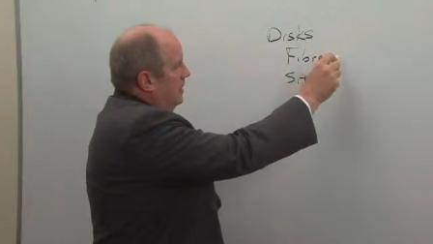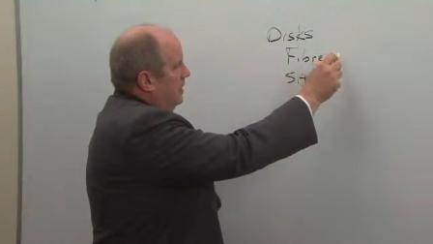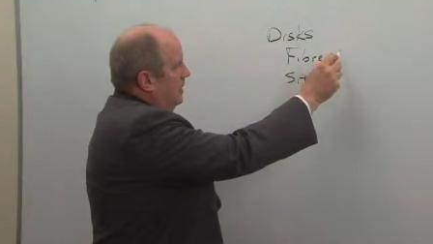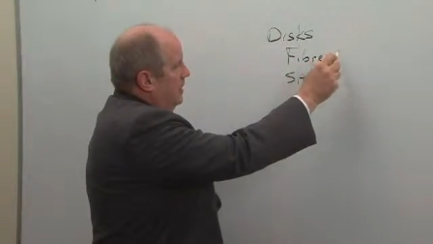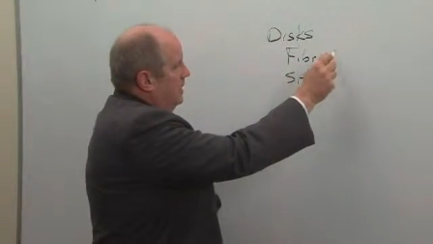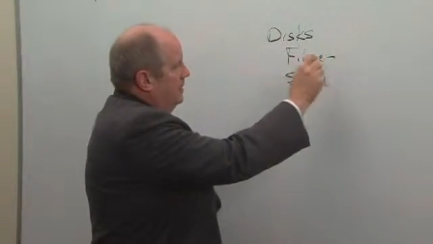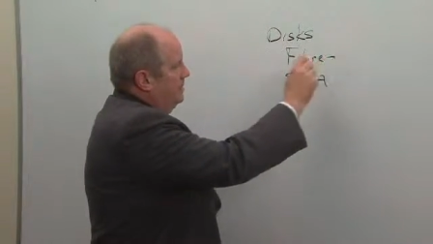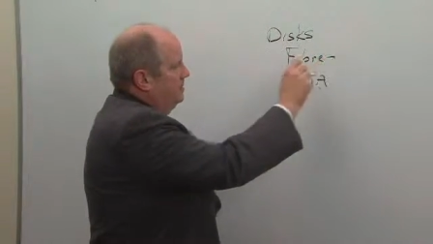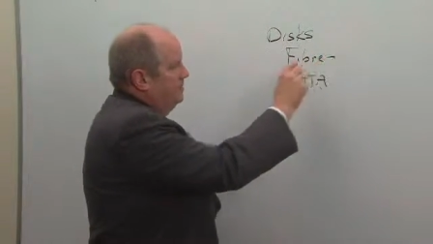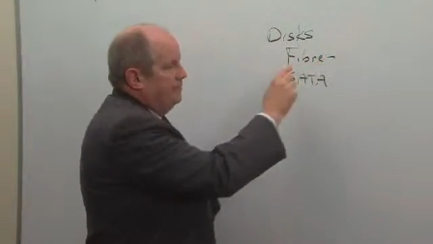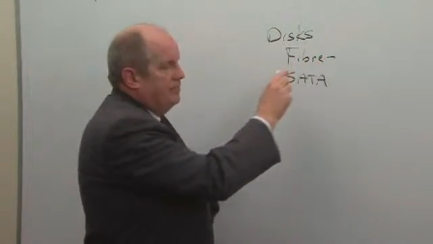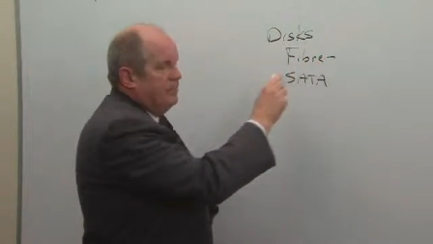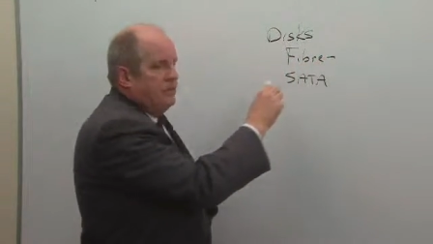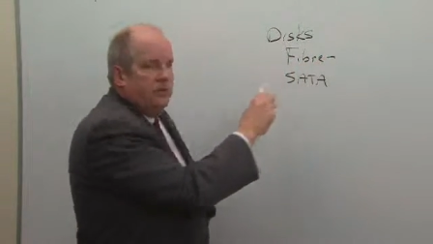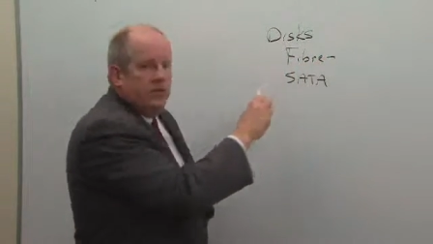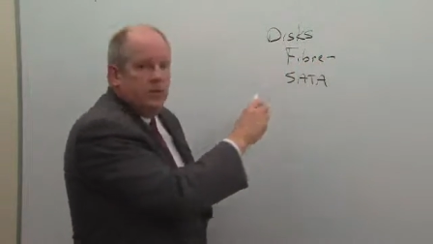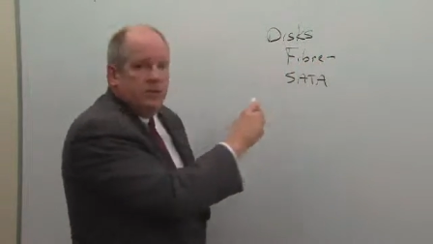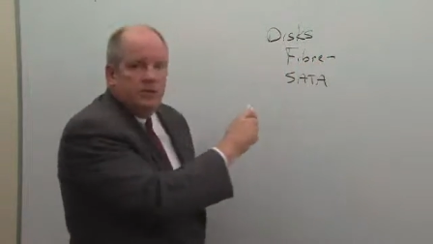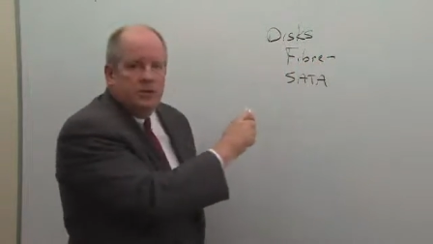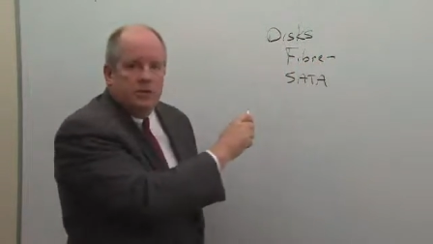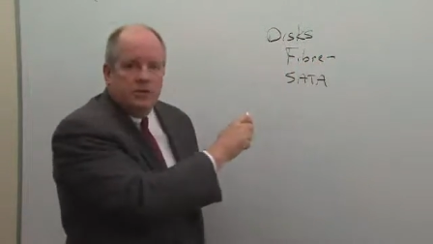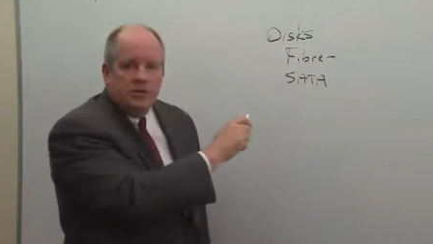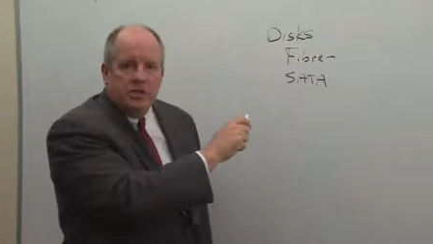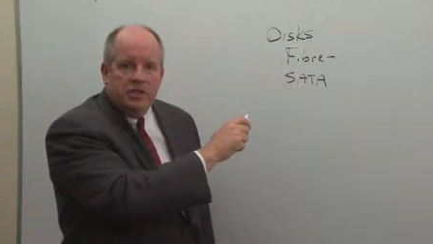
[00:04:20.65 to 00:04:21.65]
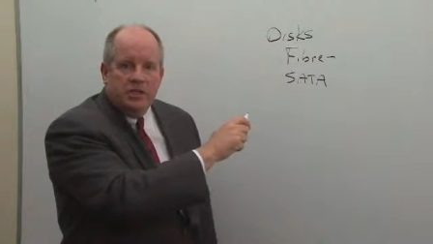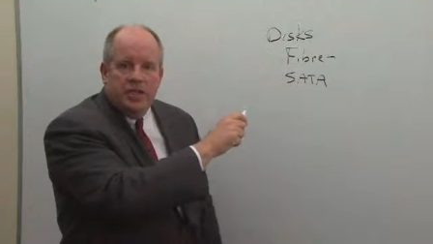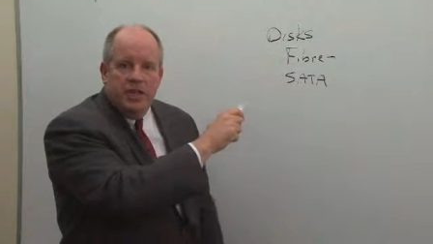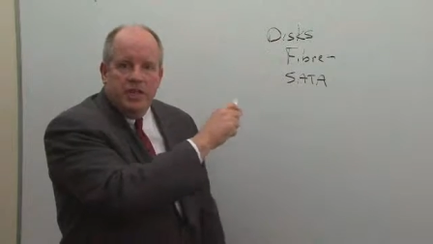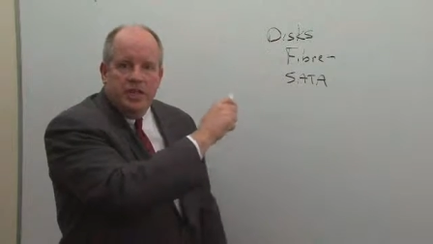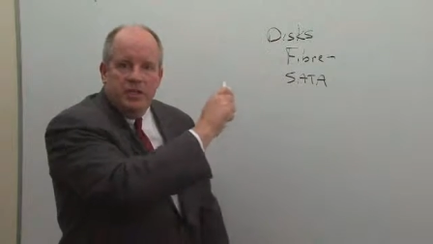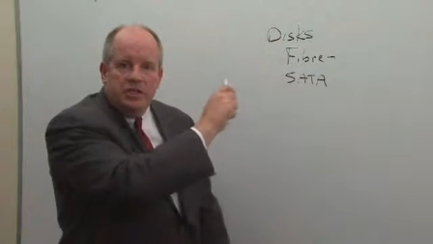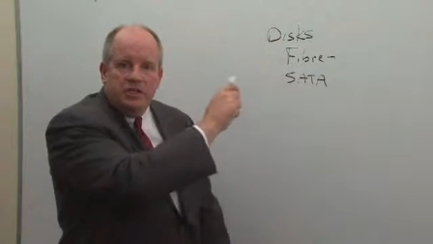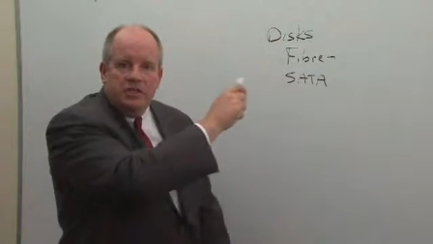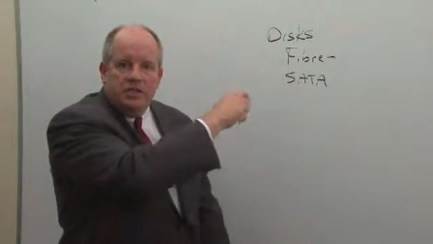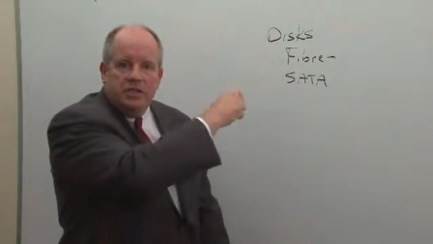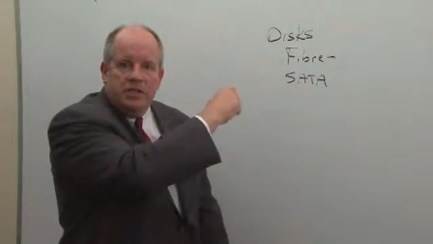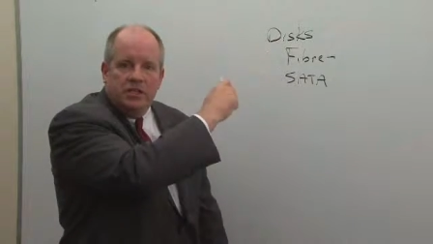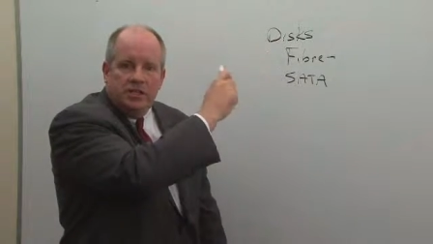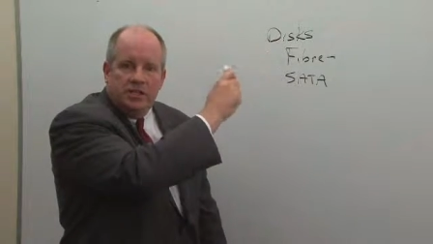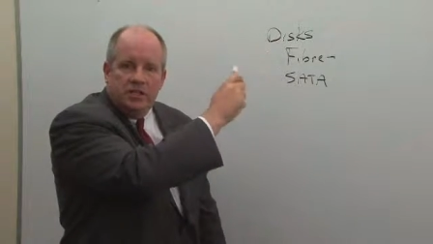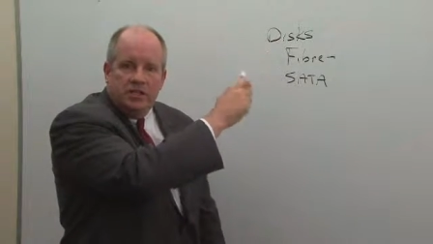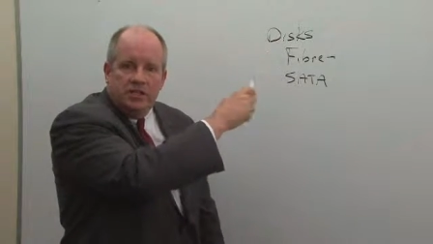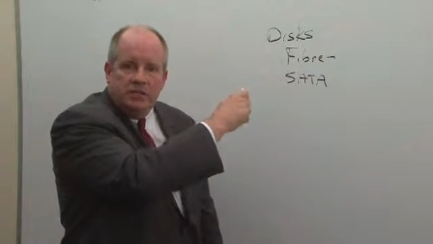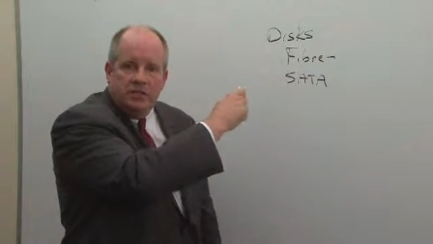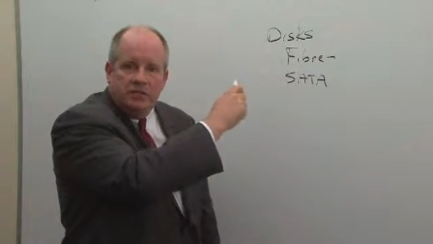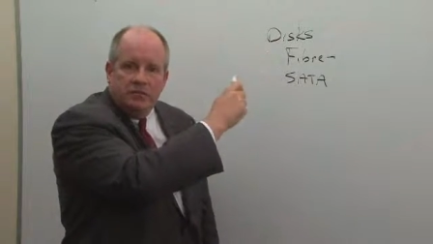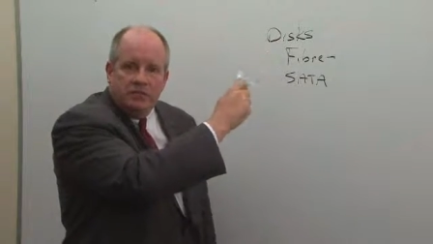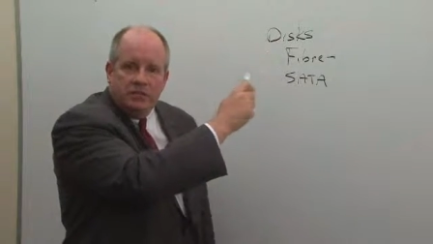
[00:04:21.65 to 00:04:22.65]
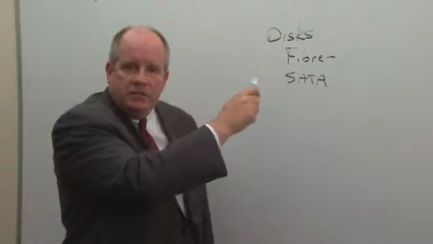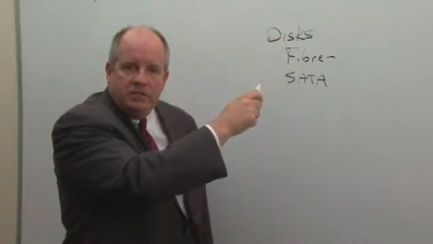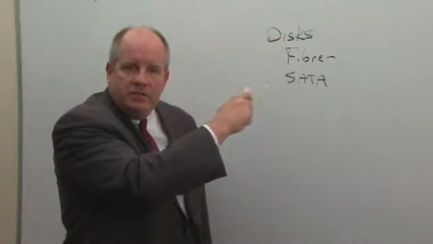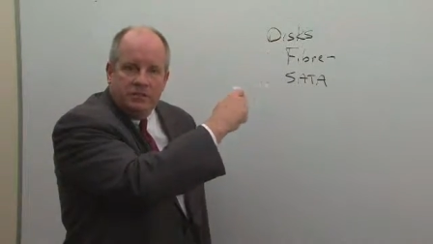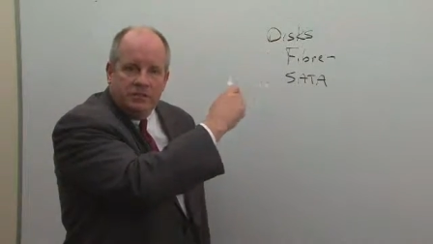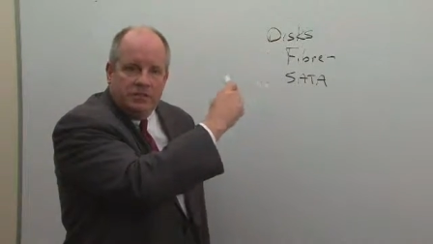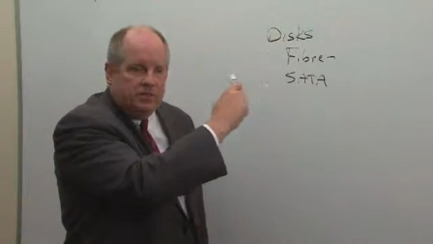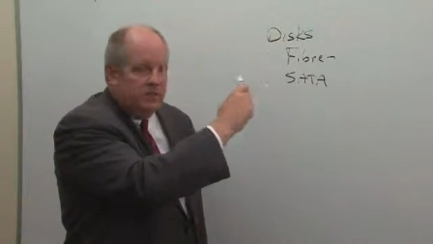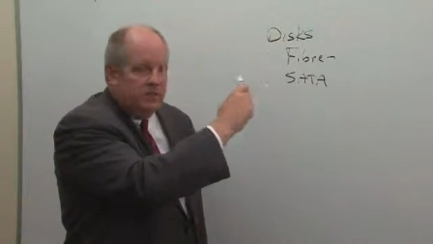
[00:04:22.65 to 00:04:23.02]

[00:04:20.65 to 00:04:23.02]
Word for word: Um, there, there's a tendency to, to,